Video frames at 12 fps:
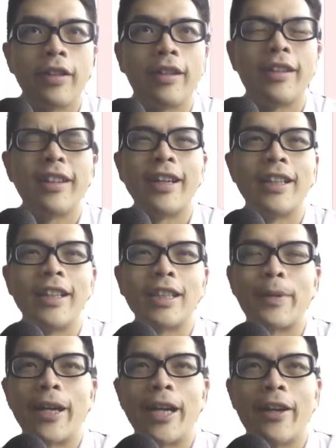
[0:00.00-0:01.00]

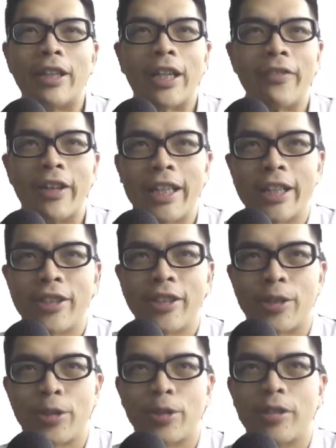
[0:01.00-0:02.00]
despite having a very itchy
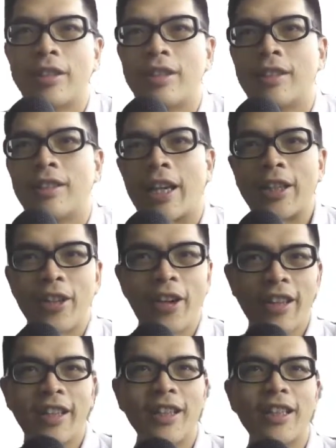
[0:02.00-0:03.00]
throat. Can y'all
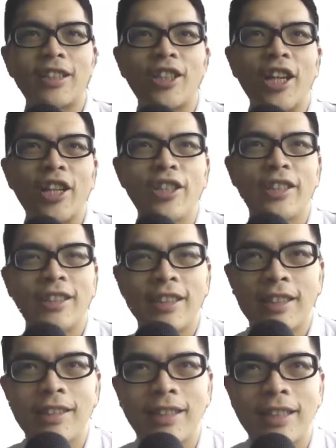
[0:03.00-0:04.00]
hear the change
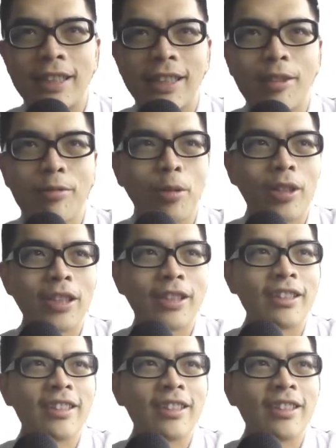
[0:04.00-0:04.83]
in sound quality?